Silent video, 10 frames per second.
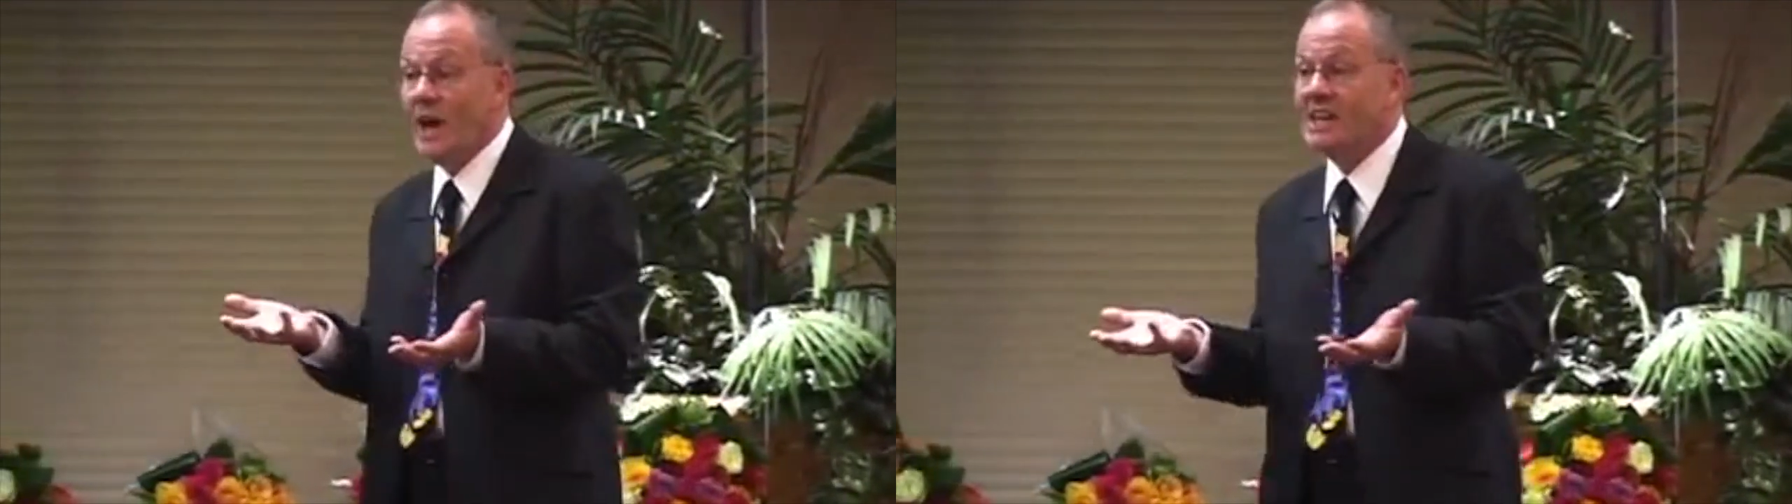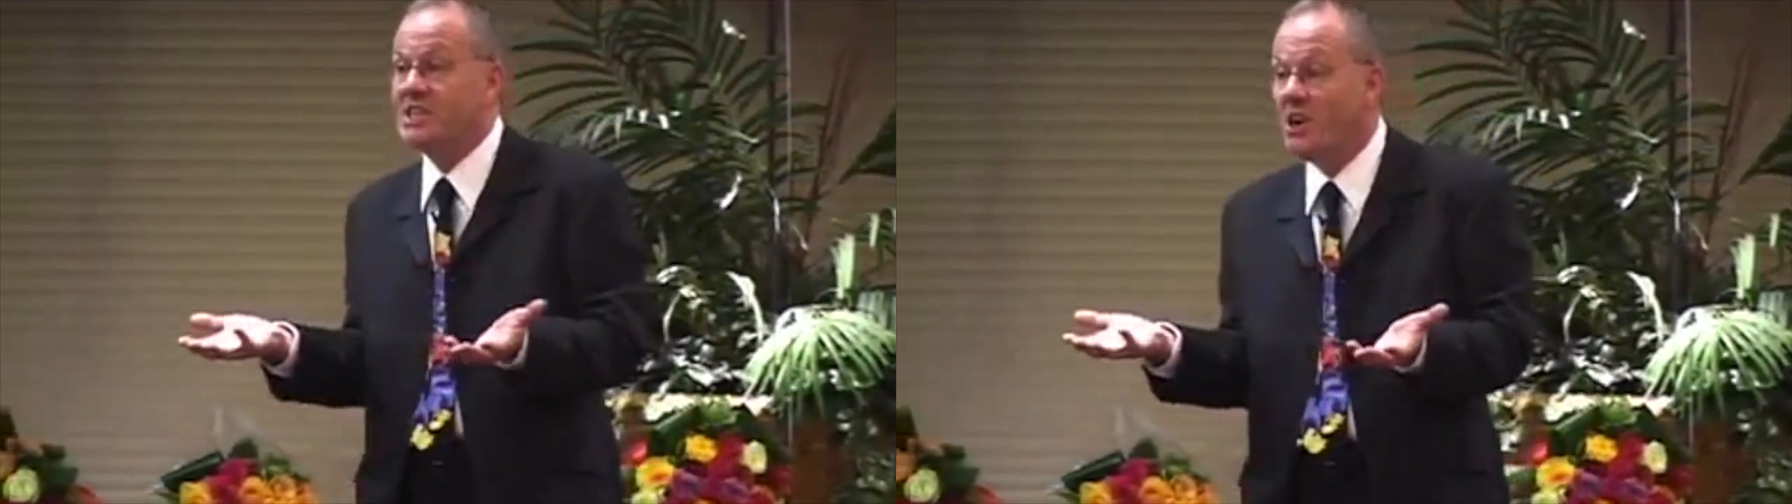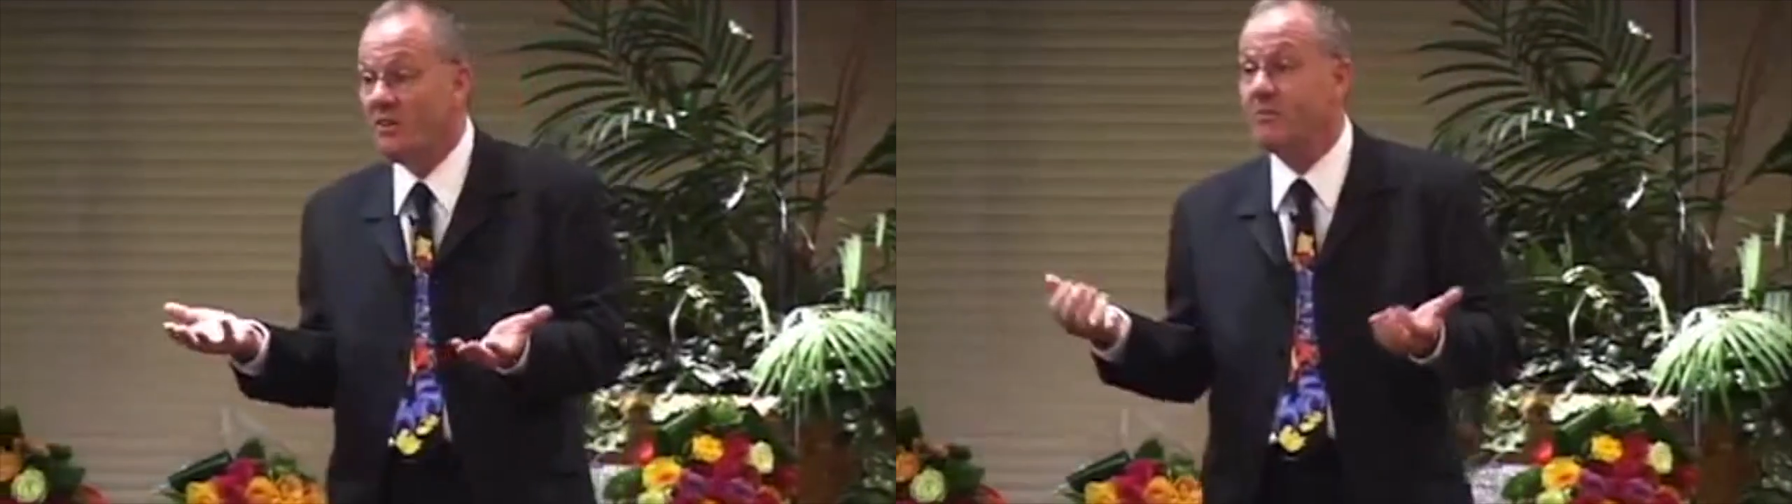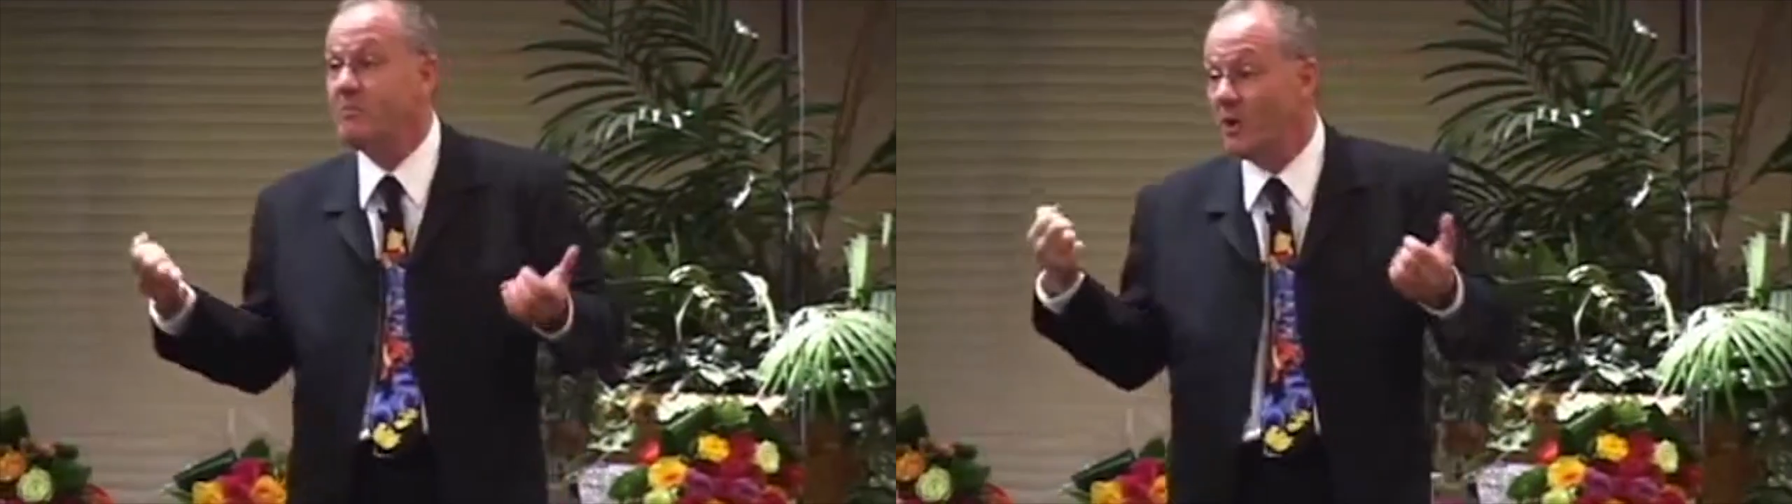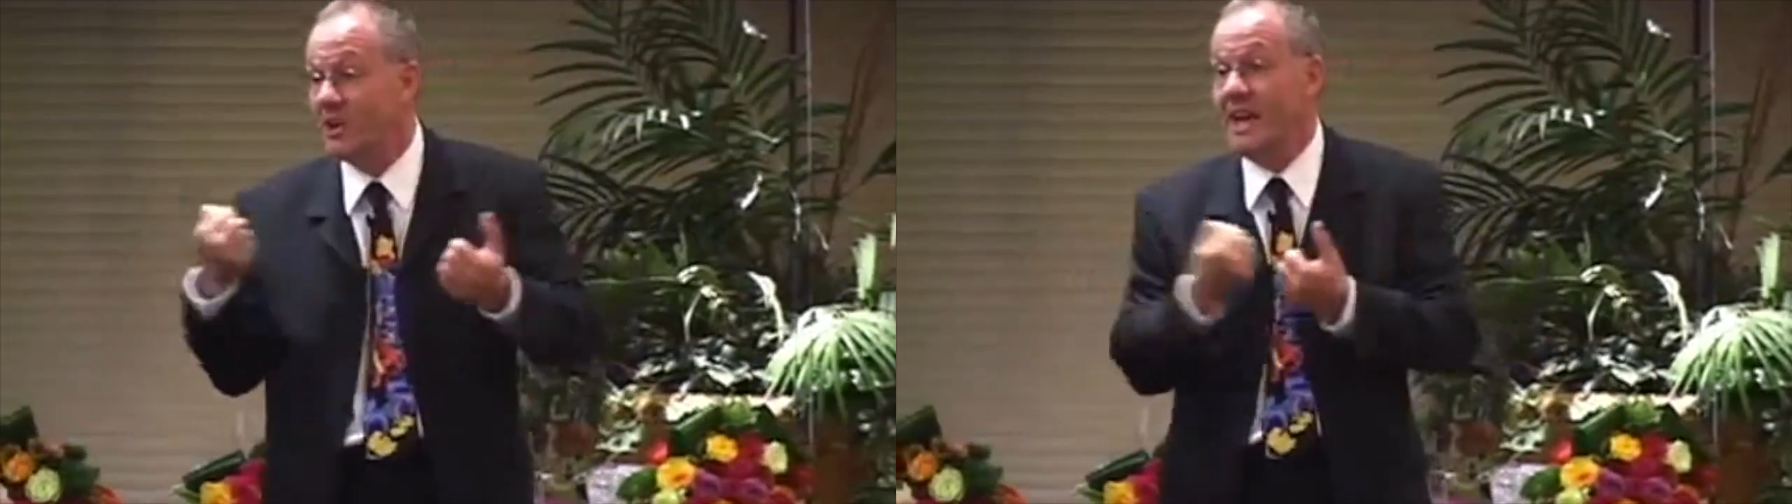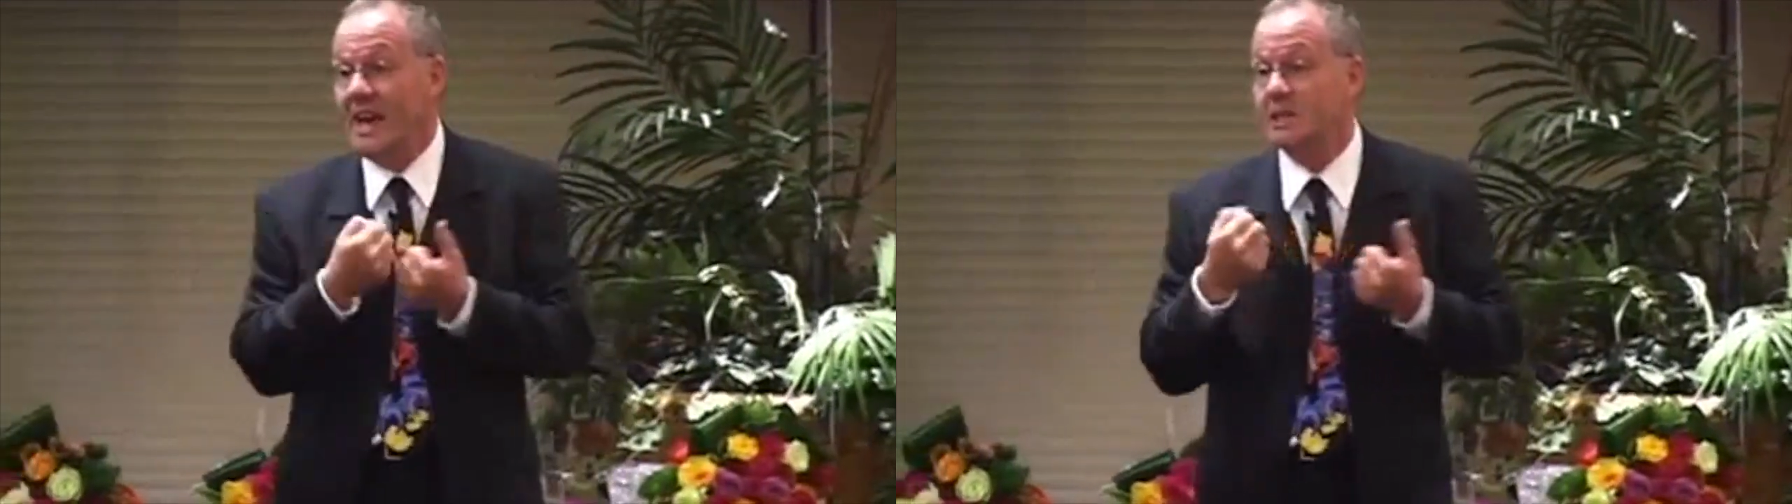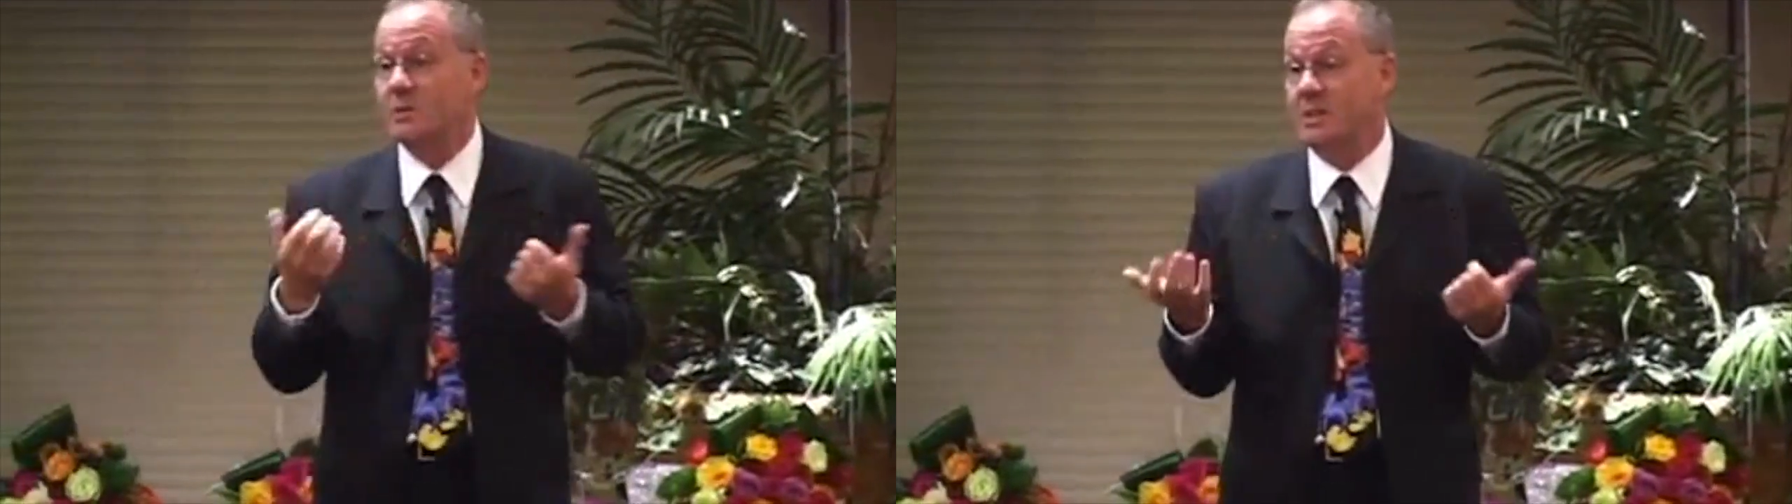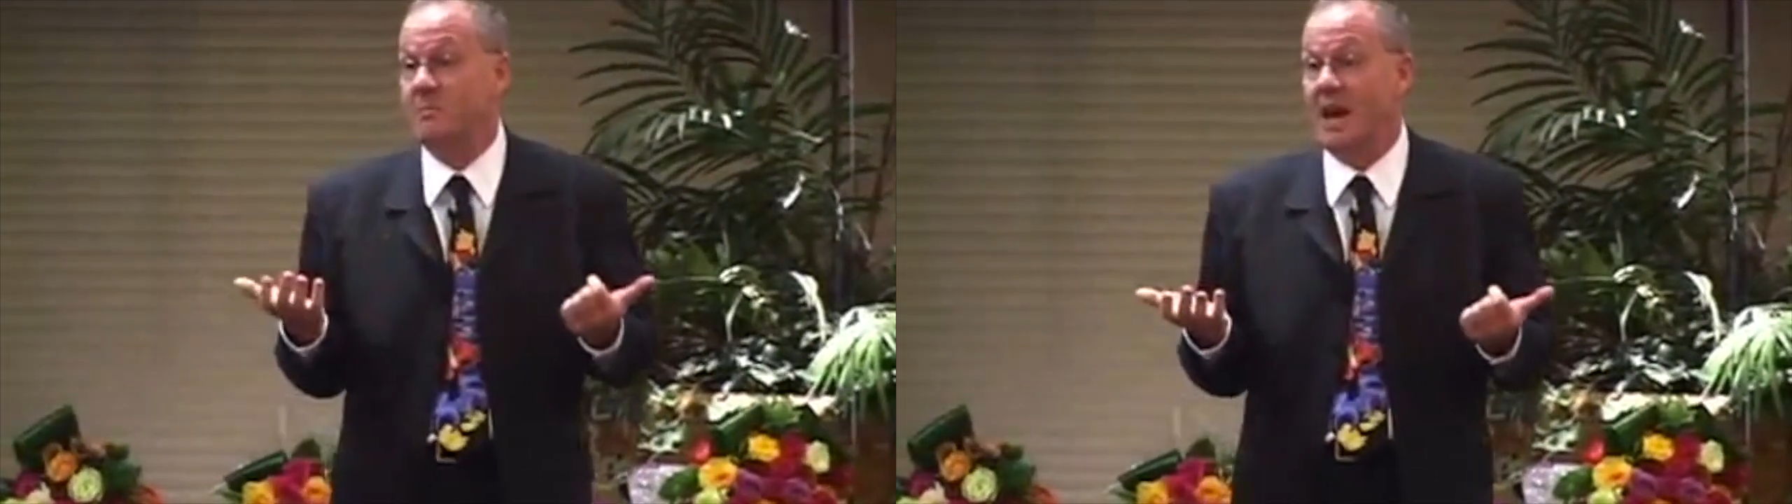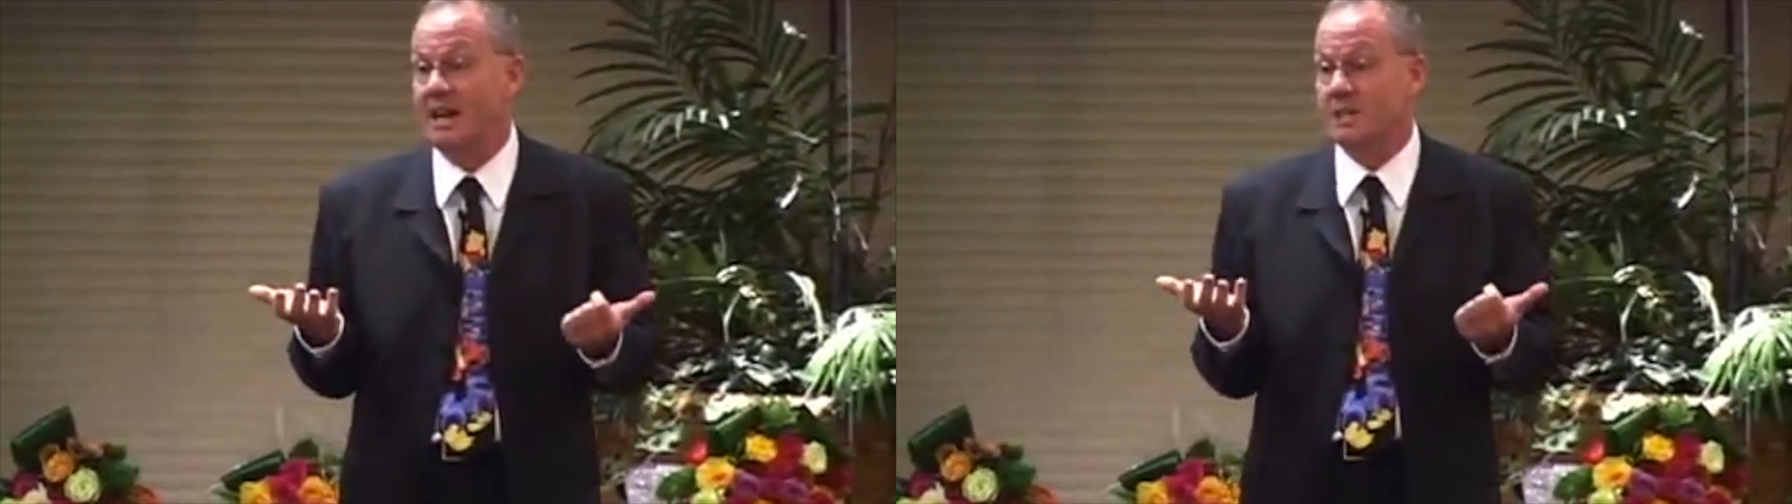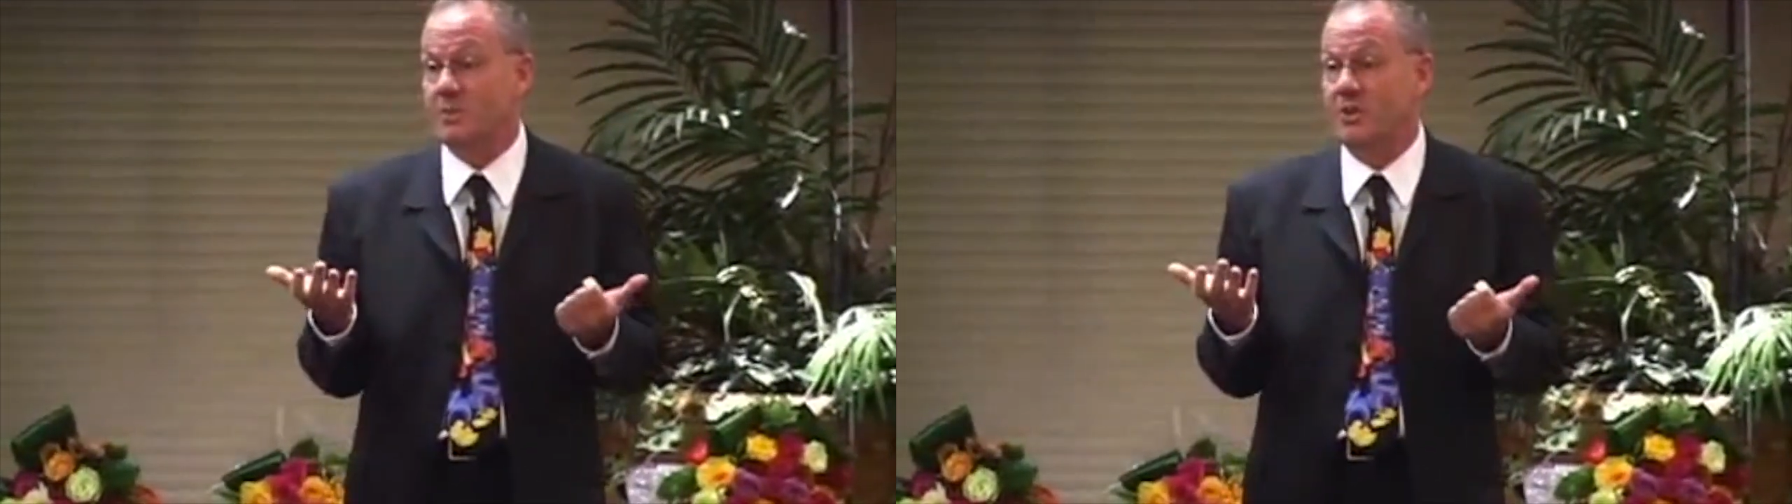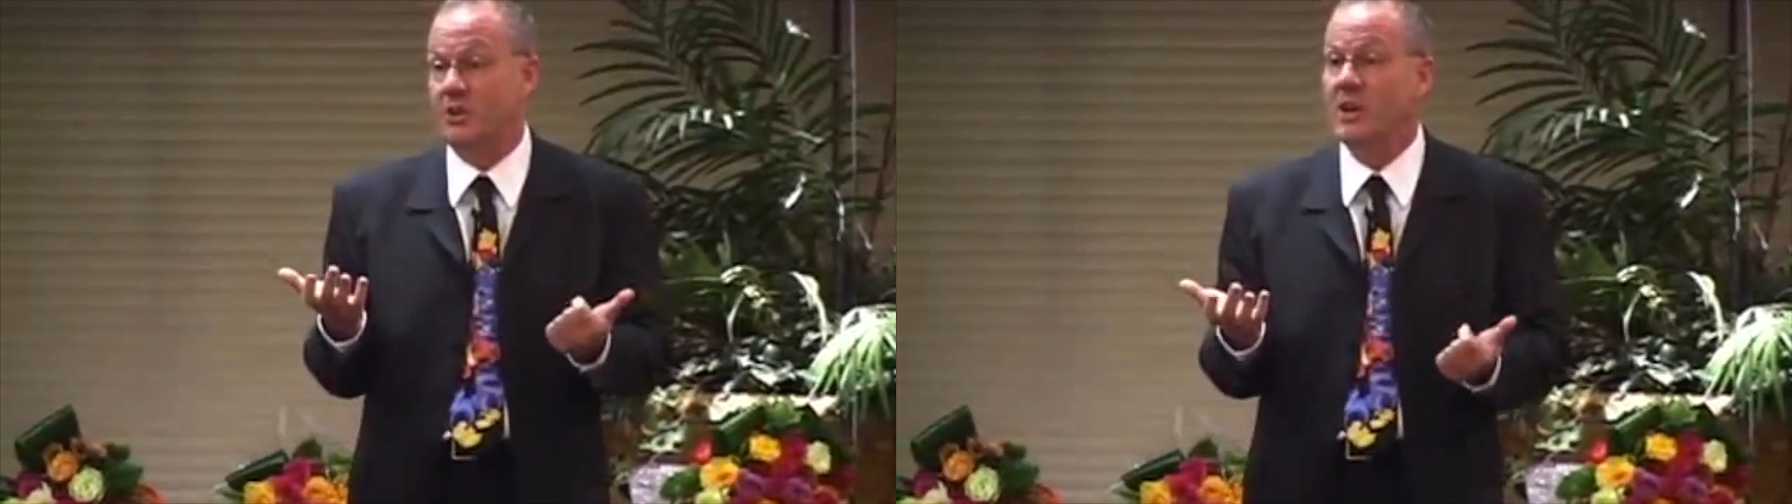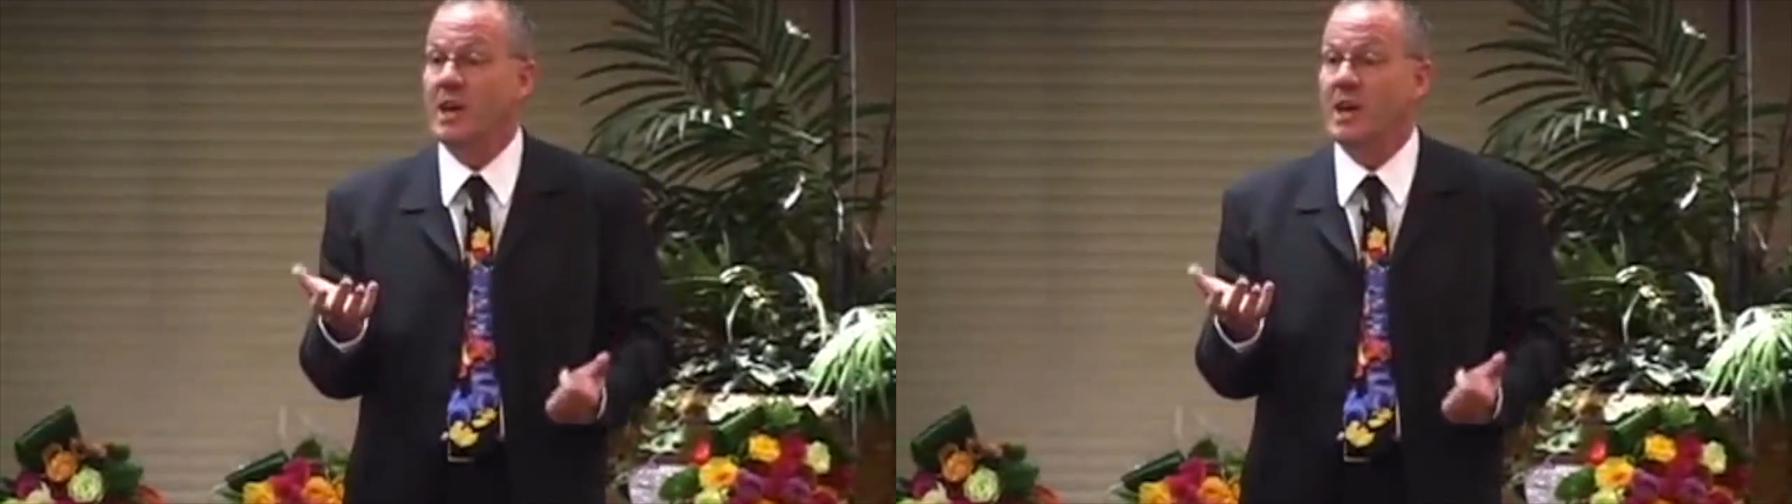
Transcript: actually often butted heads with, to be honest with you.